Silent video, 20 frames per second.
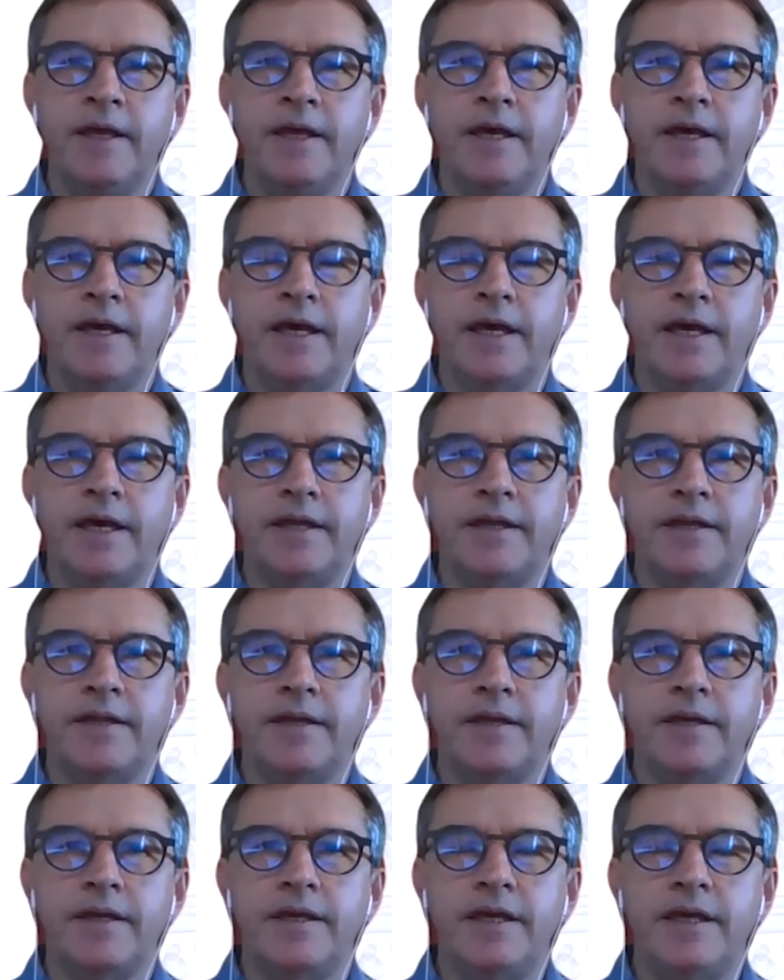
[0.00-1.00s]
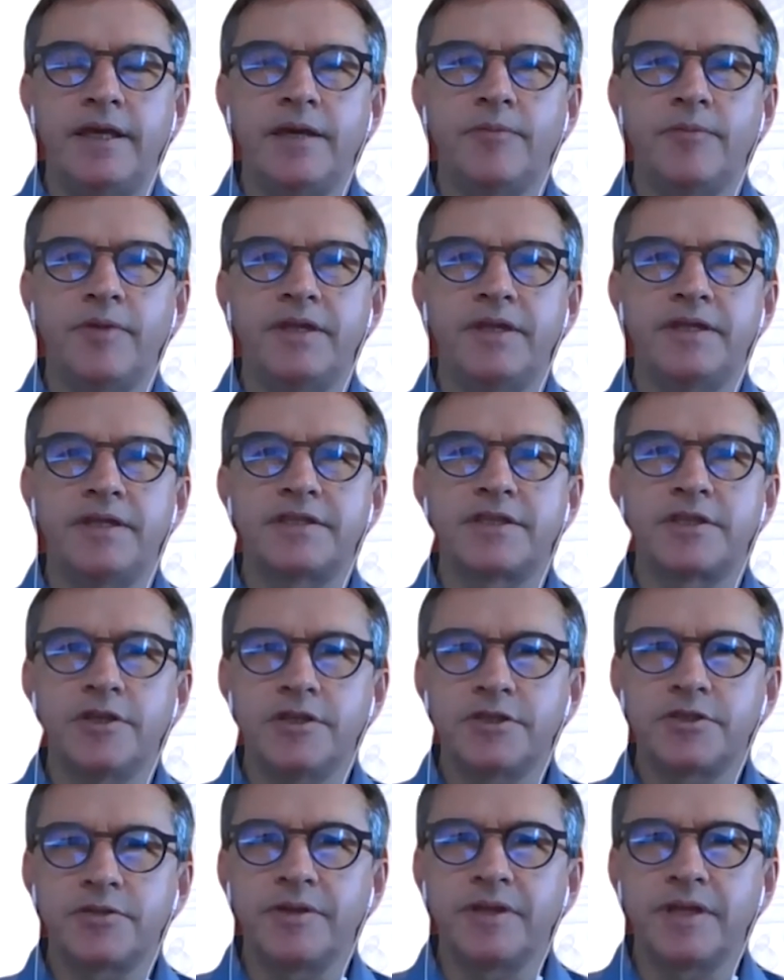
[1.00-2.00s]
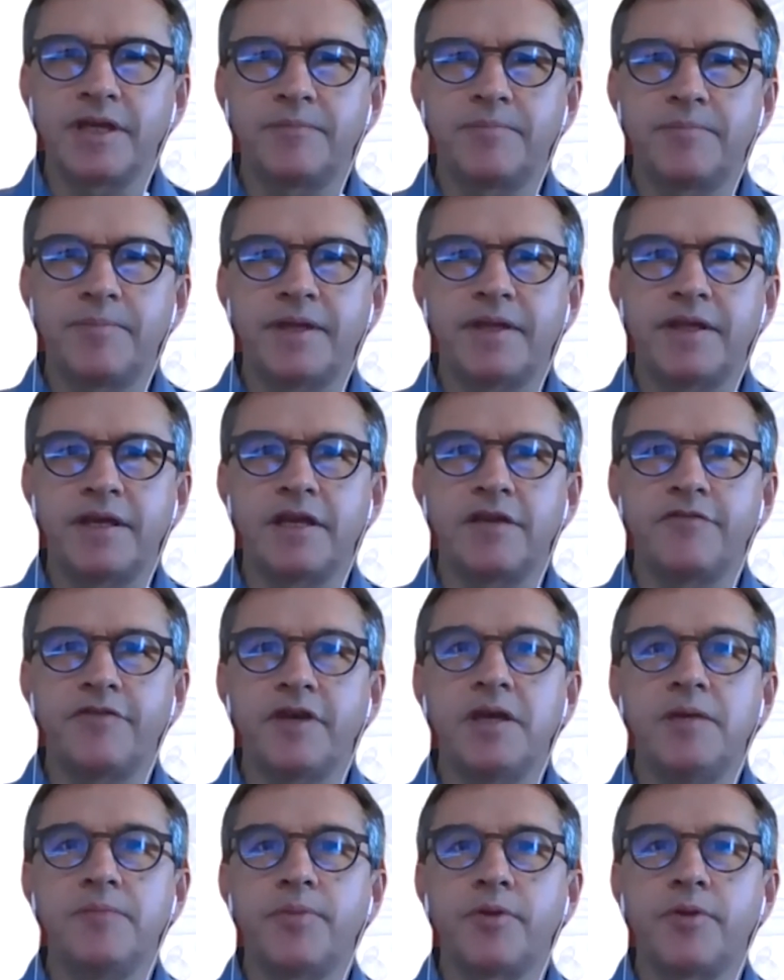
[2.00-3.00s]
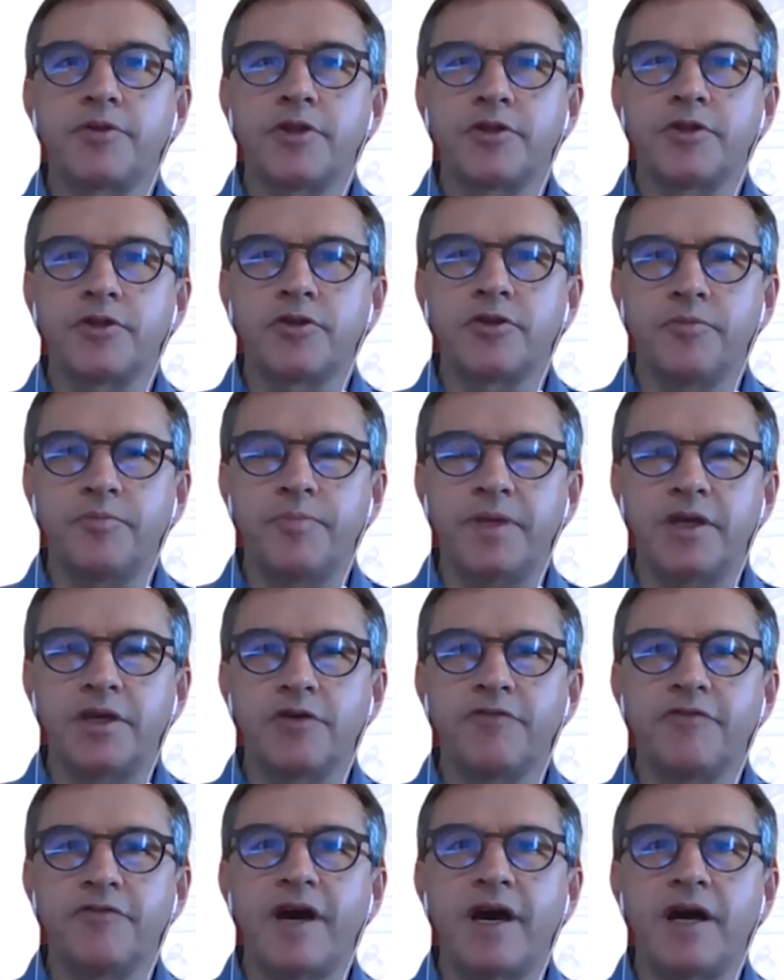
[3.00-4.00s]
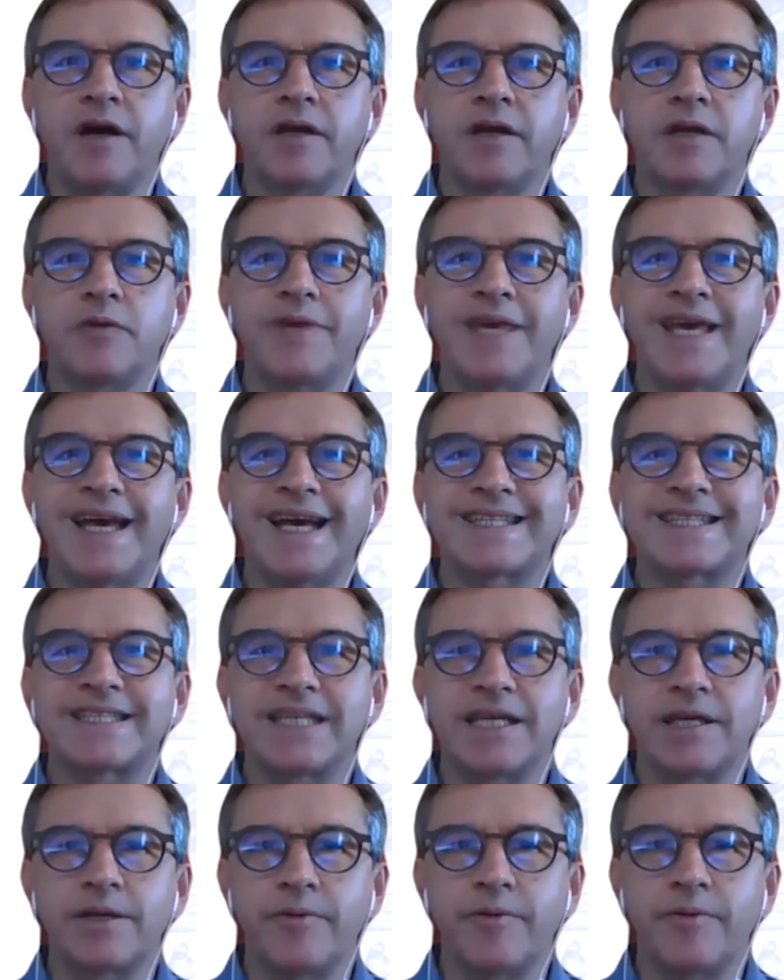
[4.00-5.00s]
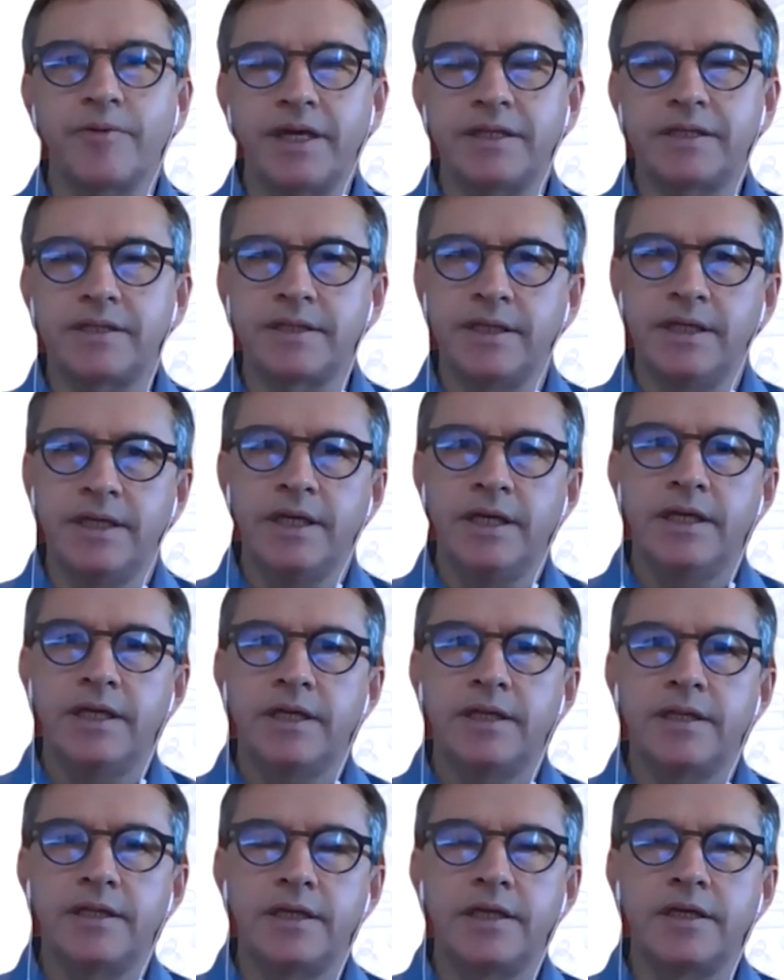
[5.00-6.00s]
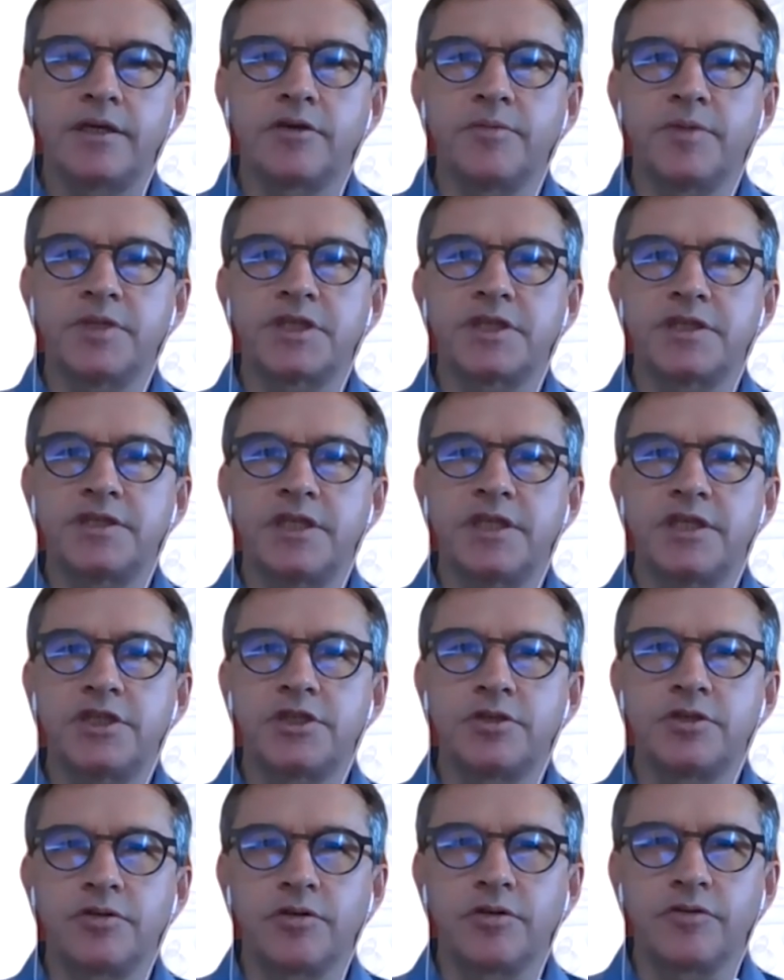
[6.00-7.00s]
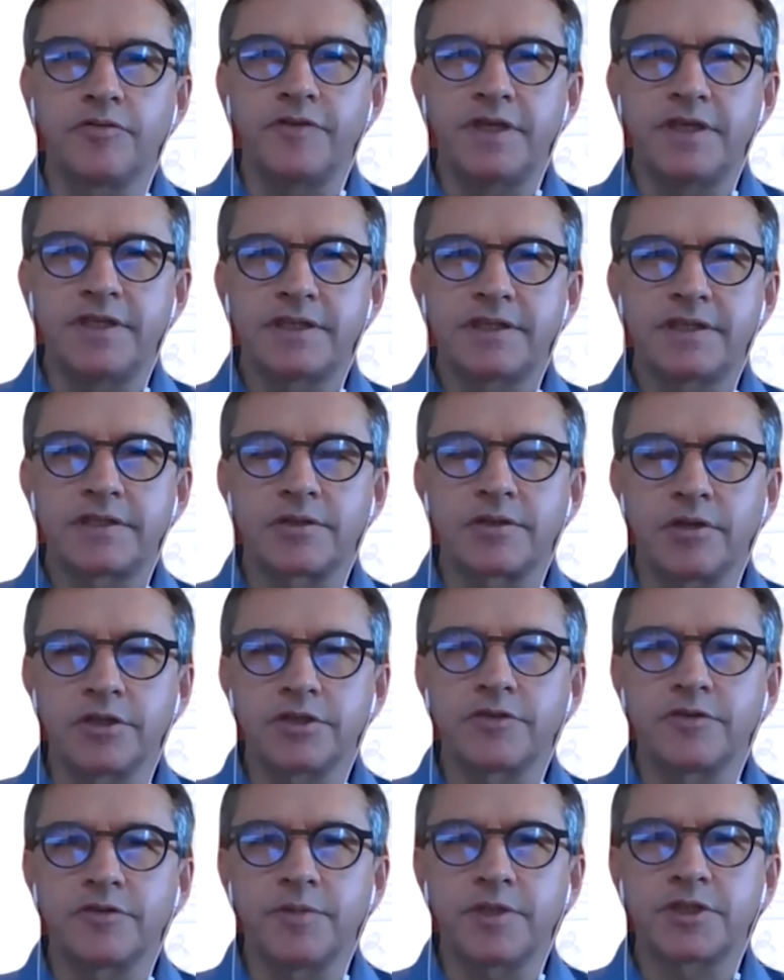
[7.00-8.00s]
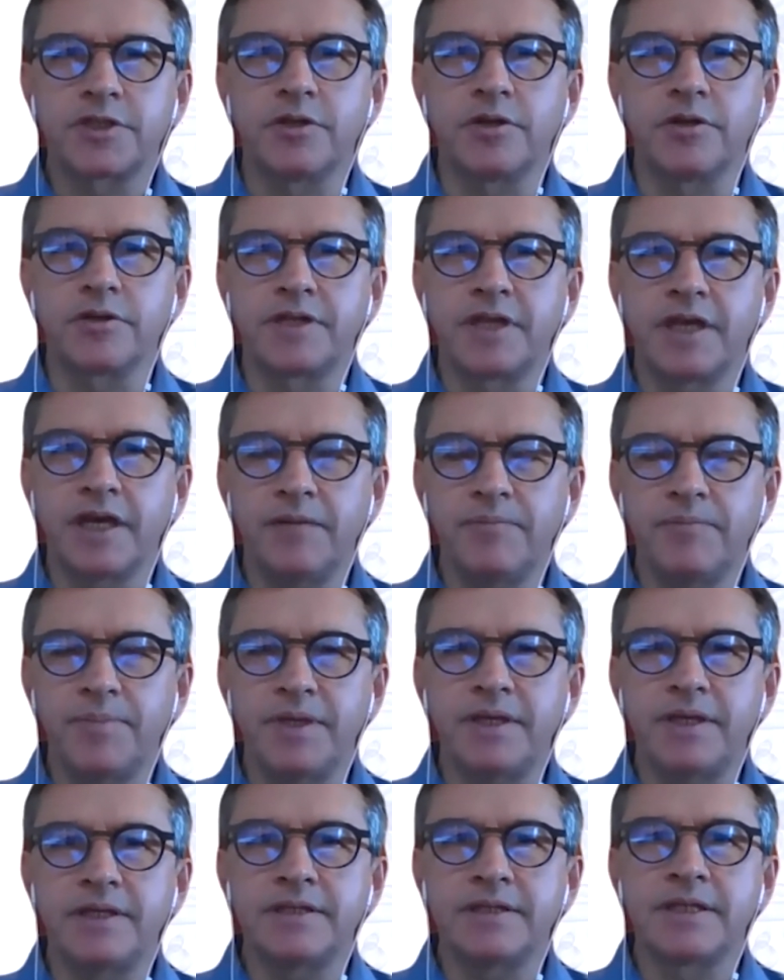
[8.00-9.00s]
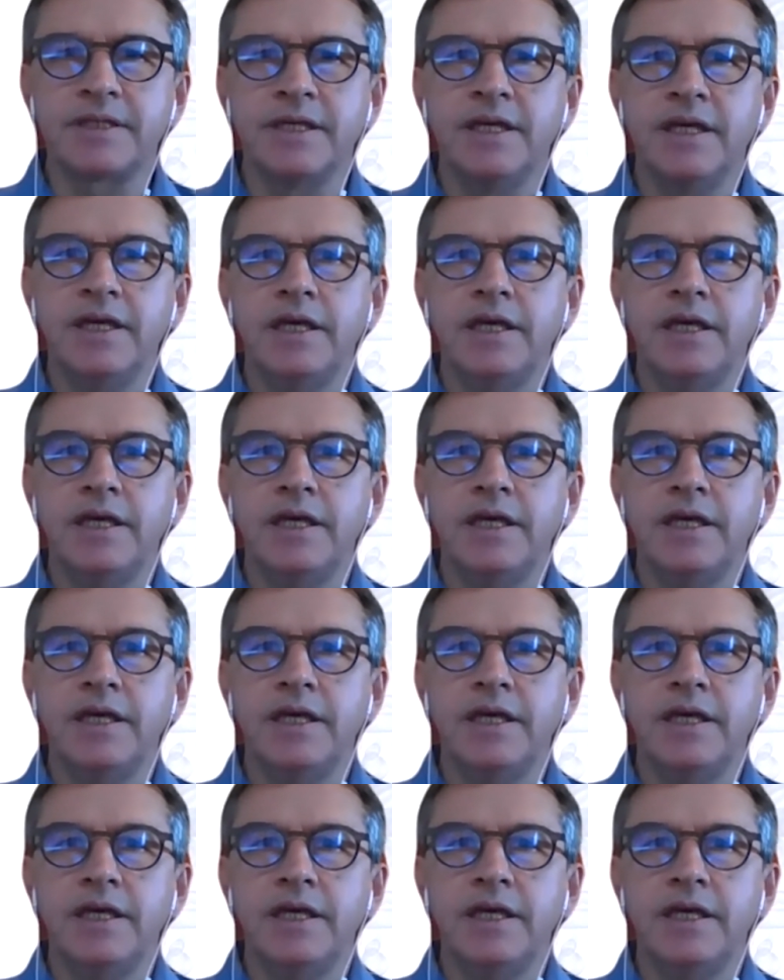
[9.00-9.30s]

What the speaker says: And here we discussed during that panel a very important topic of how can we accelerate the commercialization of these transformational therapies,